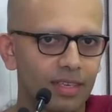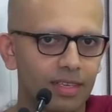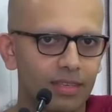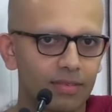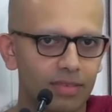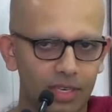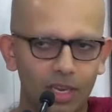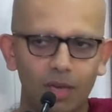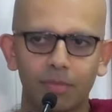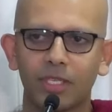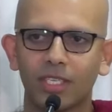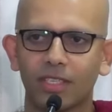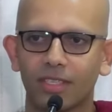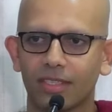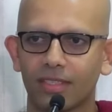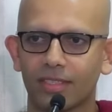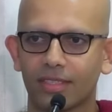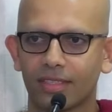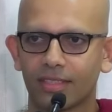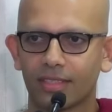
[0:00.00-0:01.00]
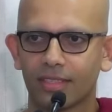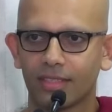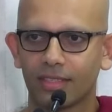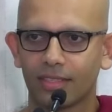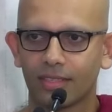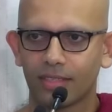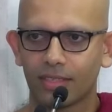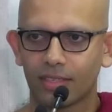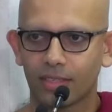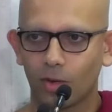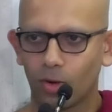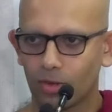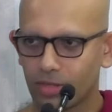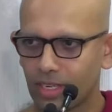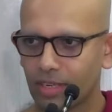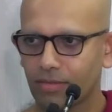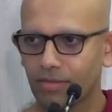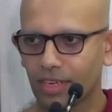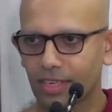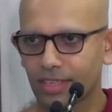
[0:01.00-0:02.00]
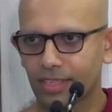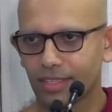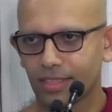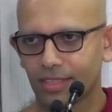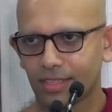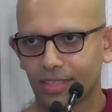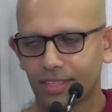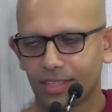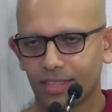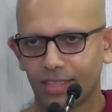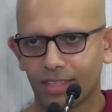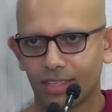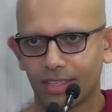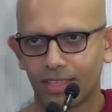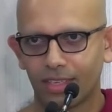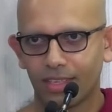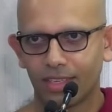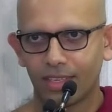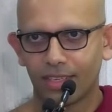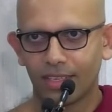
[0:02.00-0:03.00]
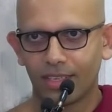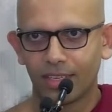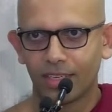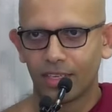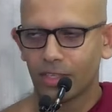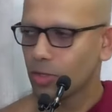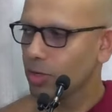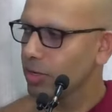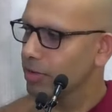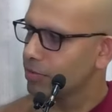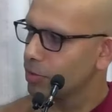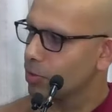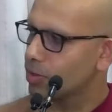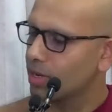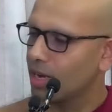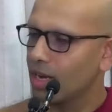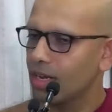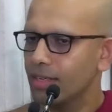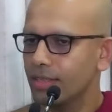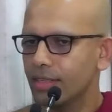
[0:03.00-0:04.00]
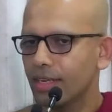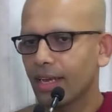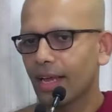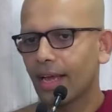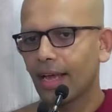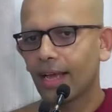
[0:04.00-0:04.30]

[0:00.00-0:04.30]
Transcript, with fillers: phenomenon cause and effect. So if you can't,